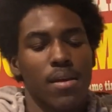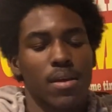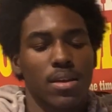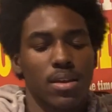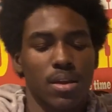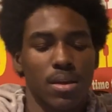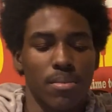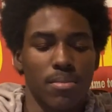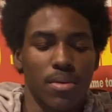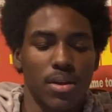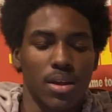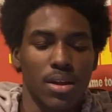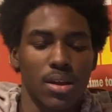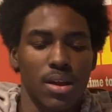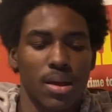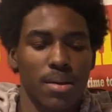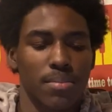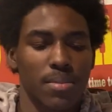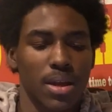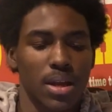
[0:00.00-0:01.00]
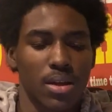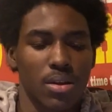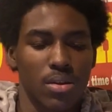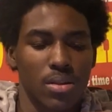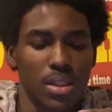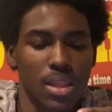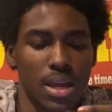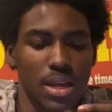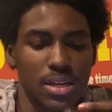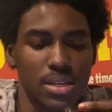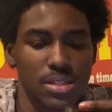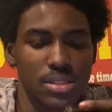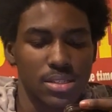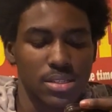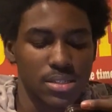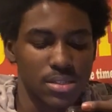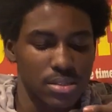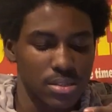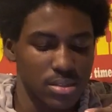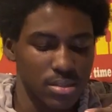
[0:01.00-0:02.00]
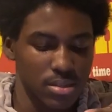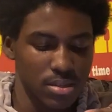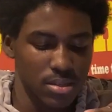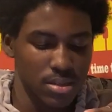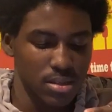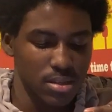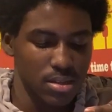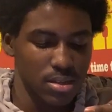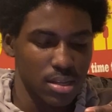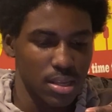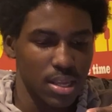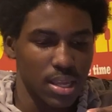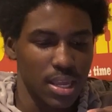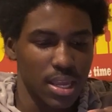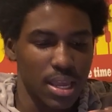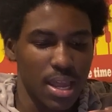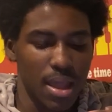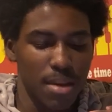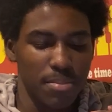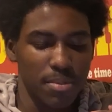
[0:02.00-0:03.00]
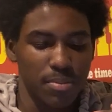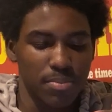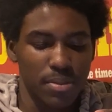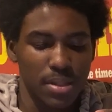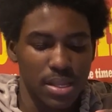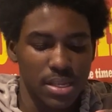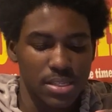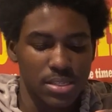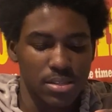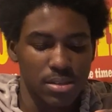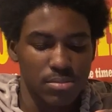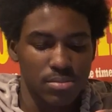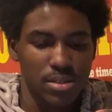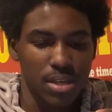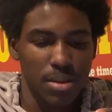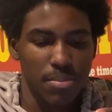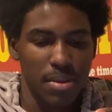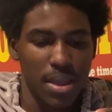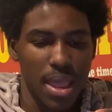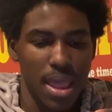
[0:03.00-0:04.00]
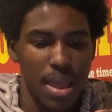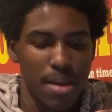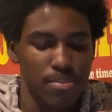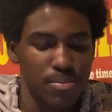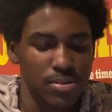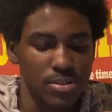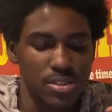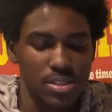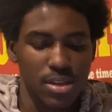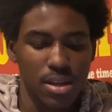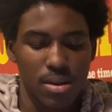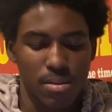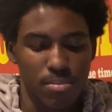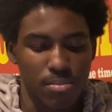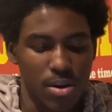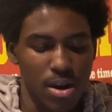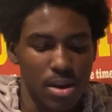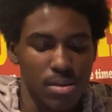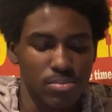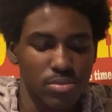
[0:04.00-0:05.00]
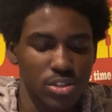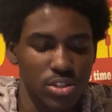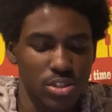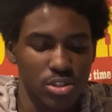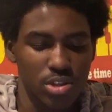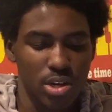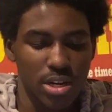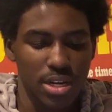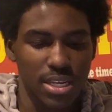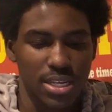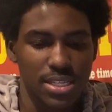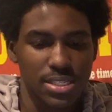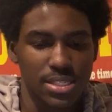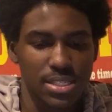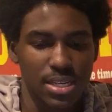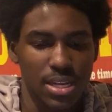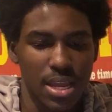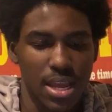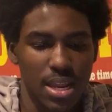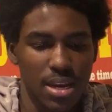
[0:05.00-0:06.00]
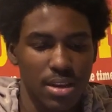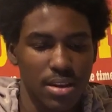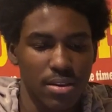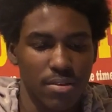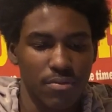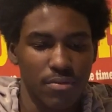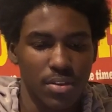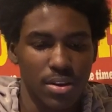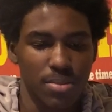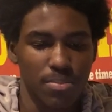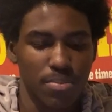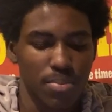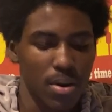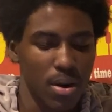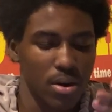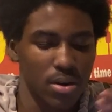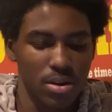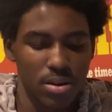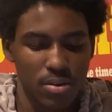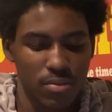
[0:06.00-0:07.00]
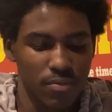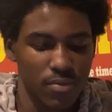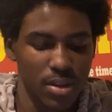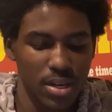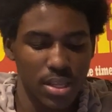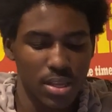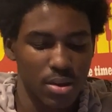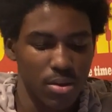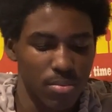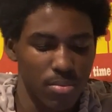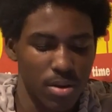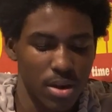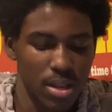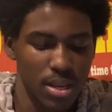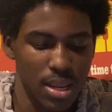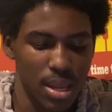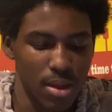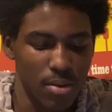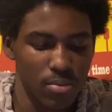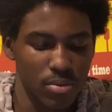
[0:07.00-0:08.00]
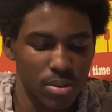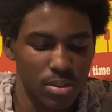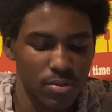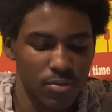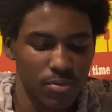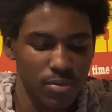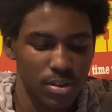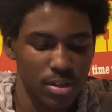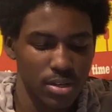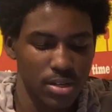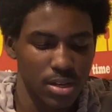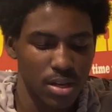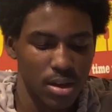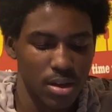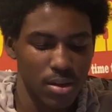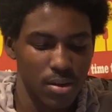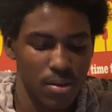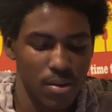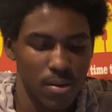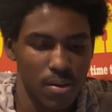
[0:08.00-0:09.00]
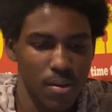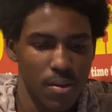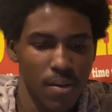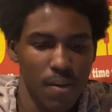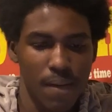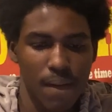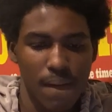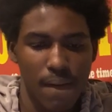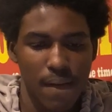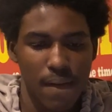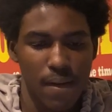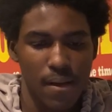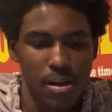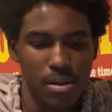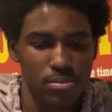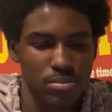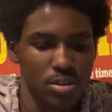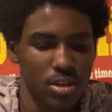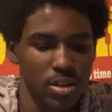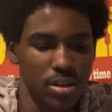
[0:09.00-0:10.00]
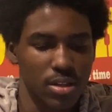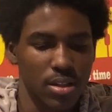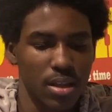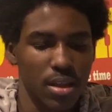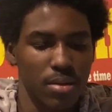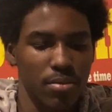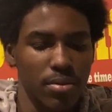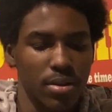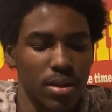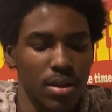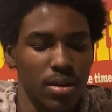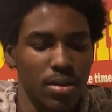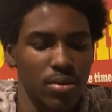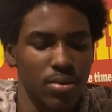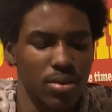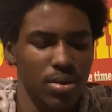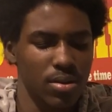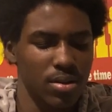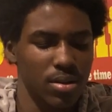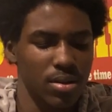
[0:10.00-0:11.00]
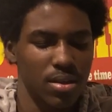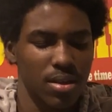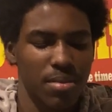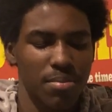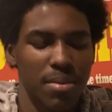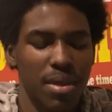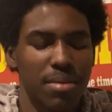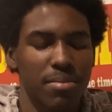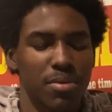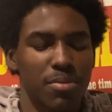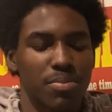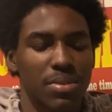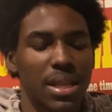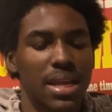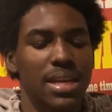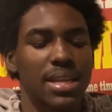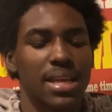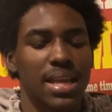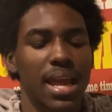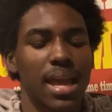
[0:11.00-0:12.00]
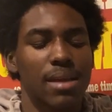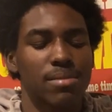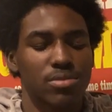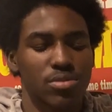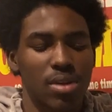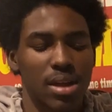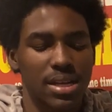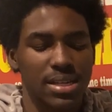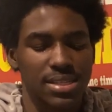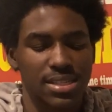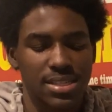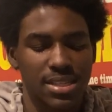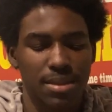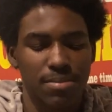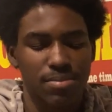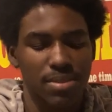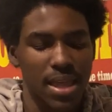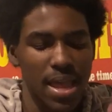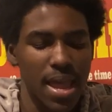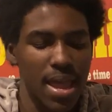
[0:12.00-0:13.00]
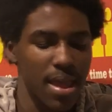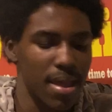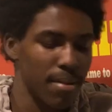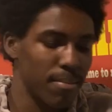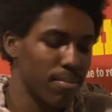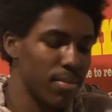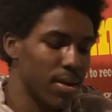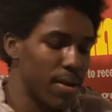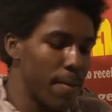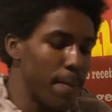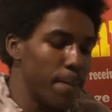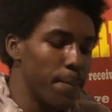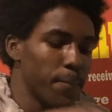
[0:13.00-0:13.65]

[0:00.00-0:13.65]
yeah, man, I'm not gonna lie, this, it got me playing some type of app or something, bro. I'm just trying to get to the editing part of the video, bro. Like, what the freak, dog? I'm trying to, there we go. It made me play the game so I could skip the ad. But